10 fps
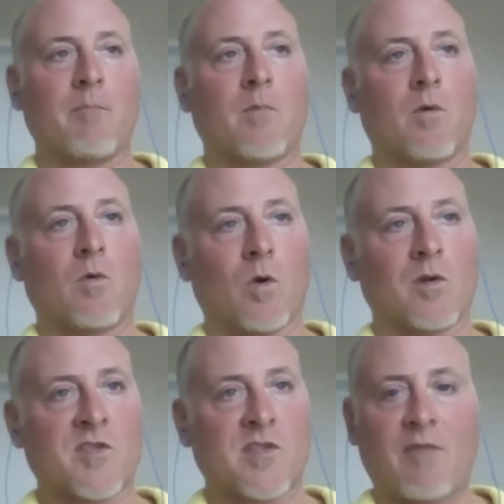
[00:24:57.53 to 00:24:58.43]
or
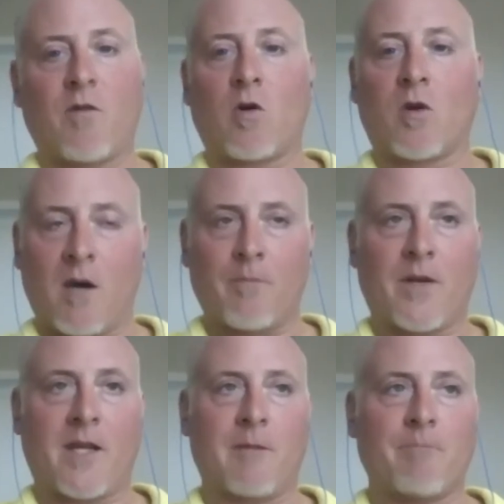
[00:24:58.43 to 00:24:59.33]
staff aug
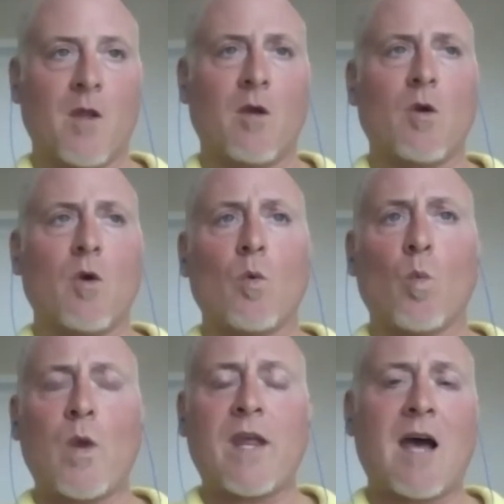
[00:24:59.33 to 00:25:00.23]
company,
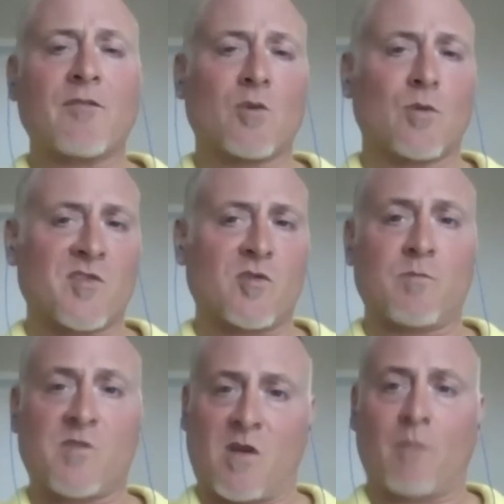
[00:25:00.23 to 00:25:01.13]
we have to assume
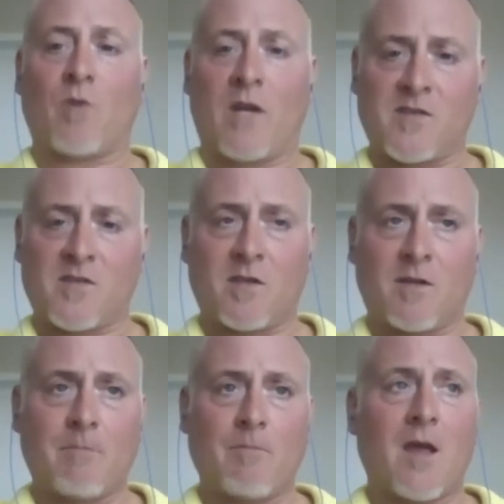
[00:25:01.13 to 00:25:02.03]
some risk.
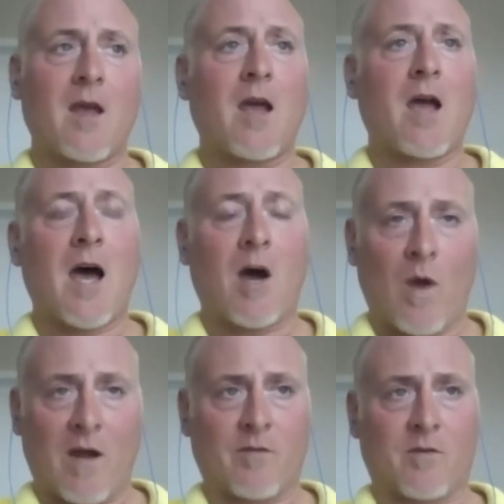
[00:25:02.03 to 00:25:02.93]

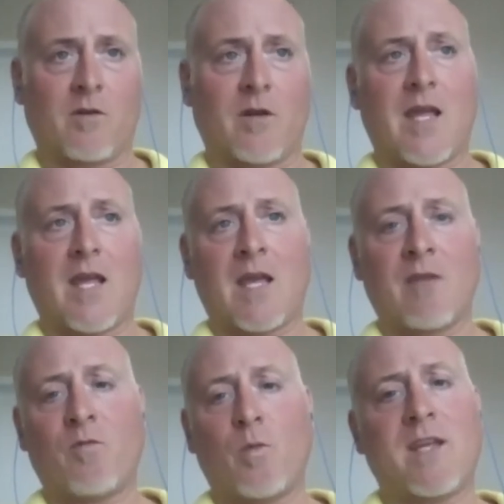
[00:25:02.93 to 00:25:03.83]
However,
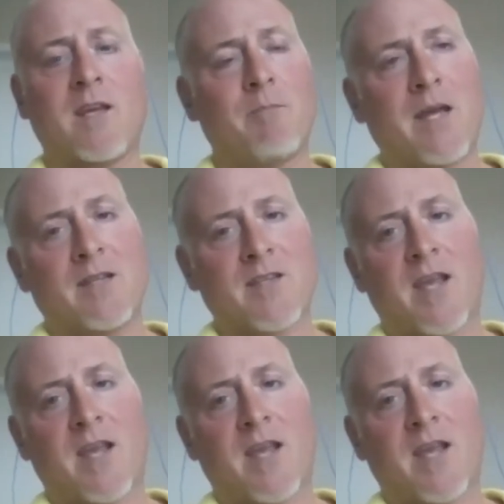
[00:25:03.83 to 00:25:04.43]
if we can maintain a